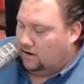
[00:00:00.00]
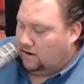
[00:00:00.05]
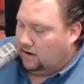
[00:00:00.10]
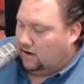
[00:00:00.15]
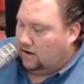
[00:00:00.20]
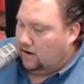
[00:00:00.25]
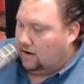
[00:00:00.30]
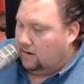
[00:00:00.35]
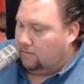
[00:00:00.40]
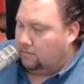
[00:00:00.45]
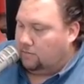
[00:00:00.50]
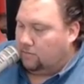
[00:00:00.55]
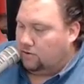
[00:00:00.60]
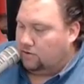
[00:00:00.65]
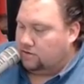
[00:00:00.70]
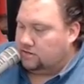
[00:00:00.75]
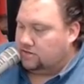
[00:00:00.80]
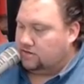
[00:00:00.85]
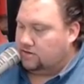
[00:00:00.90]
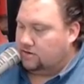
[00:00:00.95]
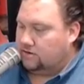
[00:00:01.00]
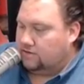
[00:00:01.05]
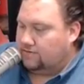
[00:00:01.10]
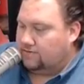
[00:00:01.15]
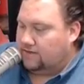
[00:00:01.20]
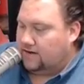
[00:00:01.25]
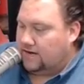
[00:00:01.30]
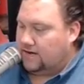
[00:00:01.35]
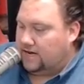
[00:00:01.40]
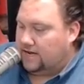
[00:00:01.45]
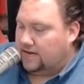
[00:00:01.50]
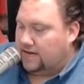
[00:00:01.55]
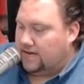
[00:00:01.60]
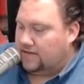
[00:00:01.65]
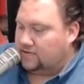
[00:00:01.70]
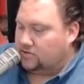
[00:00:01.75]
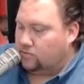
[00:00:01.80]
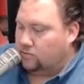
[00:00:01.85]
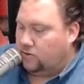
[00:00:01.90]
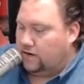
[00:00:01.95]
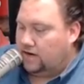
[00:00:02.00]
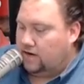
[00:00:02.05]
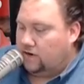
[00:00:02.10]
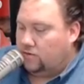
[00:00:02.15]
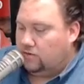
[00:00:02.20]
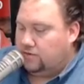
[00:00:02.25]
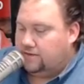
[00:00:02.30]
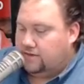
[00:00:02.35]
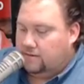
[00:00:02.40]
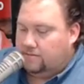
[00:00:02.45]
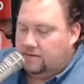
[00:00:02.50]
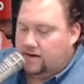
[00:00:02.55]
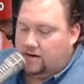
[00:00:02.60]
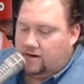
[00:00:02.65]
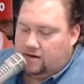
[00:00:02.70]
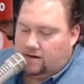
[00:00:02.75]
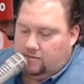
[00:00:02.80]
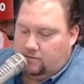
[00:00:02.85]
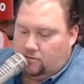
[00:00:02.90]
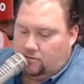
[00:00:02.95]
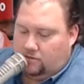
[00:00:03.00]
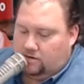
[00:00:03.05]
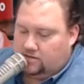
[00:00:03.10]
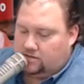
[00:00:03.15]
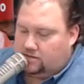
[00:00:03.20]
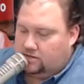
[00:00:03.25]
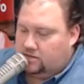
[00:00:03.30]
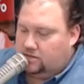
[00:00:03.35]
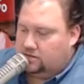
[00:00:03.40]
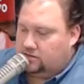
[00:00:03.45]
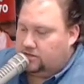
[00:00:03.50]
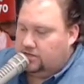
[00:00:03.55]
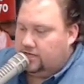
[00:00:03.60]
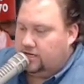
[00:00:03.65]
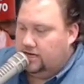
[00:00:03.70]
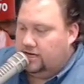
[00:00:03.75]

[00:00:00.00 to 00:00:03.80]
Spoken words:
Board certified as well with the American Board of Surgery.